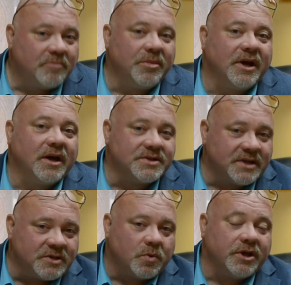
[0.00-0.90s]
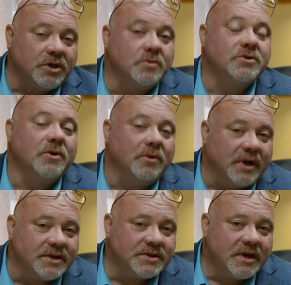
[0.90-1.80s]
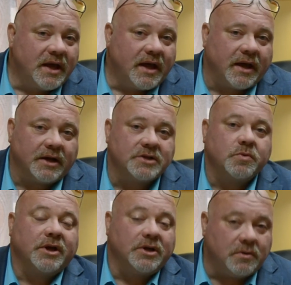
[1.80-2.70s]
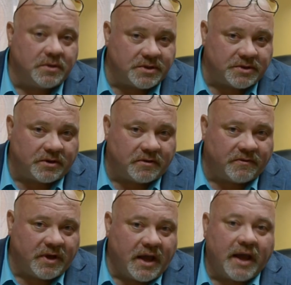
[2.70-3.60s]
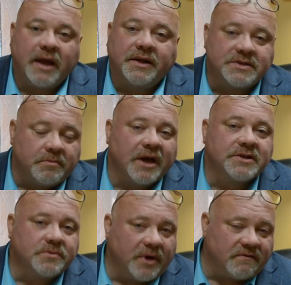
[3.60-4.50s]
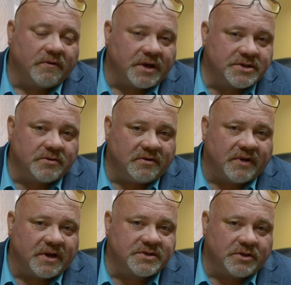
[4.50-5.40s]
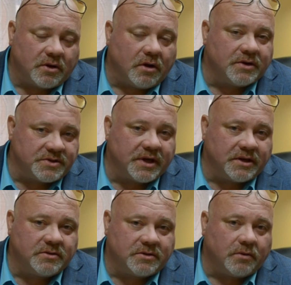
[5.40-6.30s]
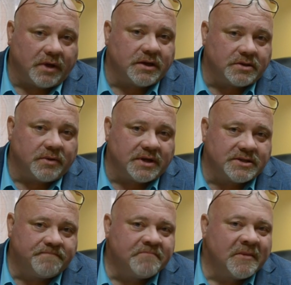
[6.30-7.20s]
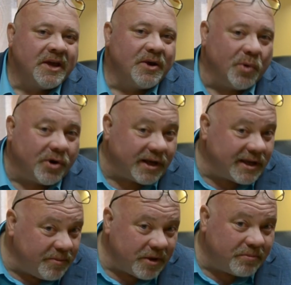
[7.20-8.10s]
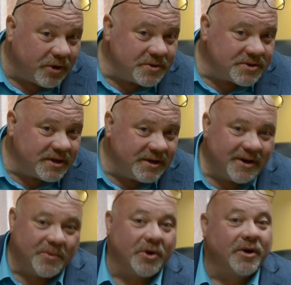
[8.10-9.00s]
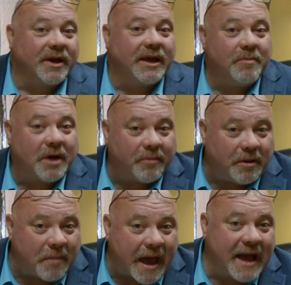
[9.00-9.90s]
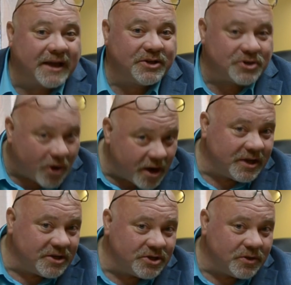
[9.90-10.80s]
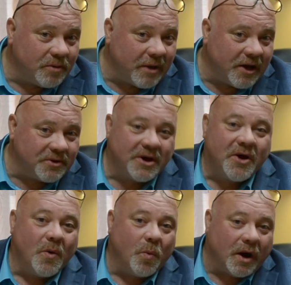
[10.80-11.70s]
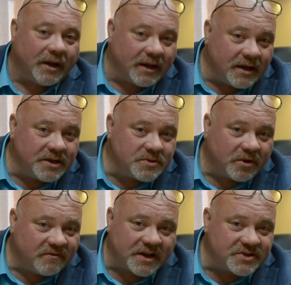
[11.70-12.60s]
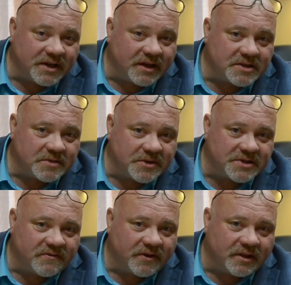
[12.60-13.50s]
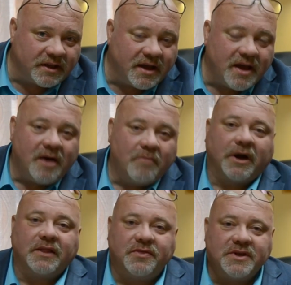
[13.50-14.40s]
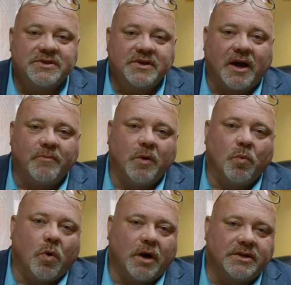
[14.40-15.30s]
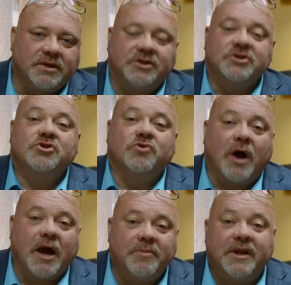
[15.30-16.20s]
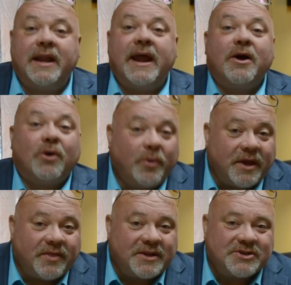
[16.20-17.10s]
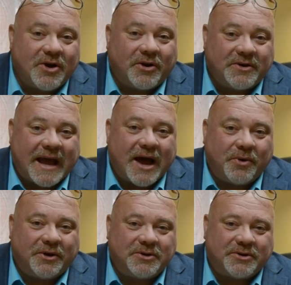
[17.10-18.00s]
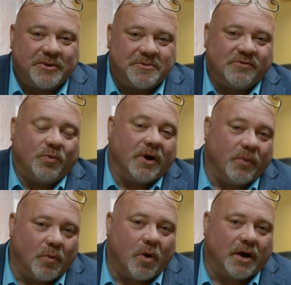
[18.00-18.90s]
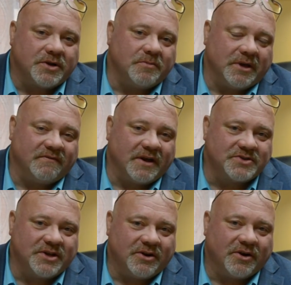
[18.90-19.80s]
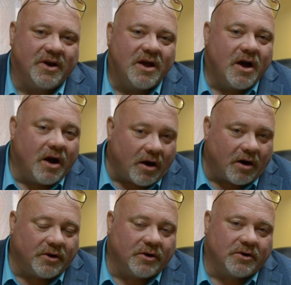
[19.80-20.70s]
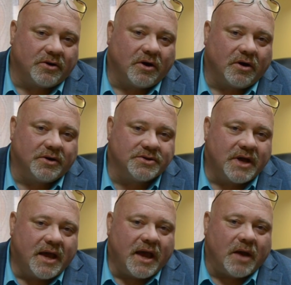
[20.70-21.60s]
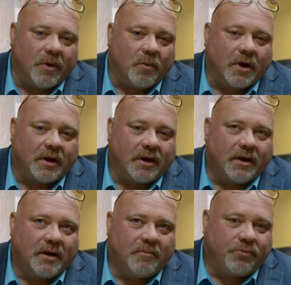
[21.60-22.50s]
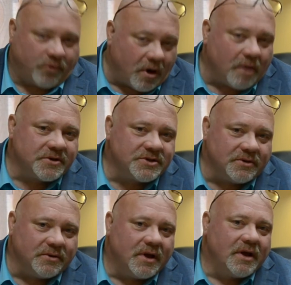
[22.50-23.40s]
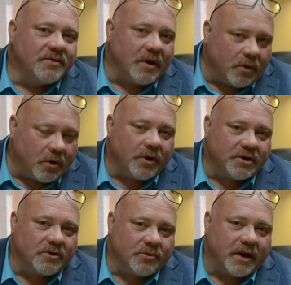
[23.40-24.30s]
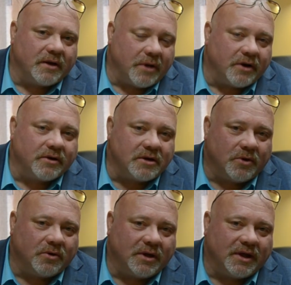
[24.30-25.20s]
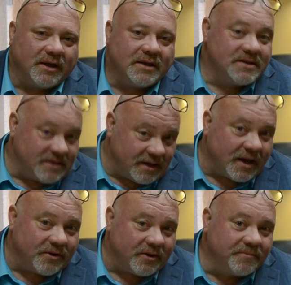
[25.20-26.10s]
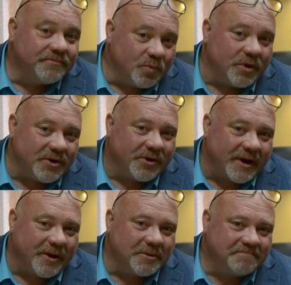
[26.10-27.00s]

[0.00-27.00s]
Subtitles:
because it's what you told us, and it's what you deserve, and it's the best way for us to invest the dollars that you donate to us. We're going to keep you posted. We're going to keep coming back and talking to you about what it is we're investing in specifically, but at this time we wanted to describe the narrowing that's gone down in terms of where we want to be investing your hard-earned dollars, and we want to promise you that we're going to create a better community together with your help.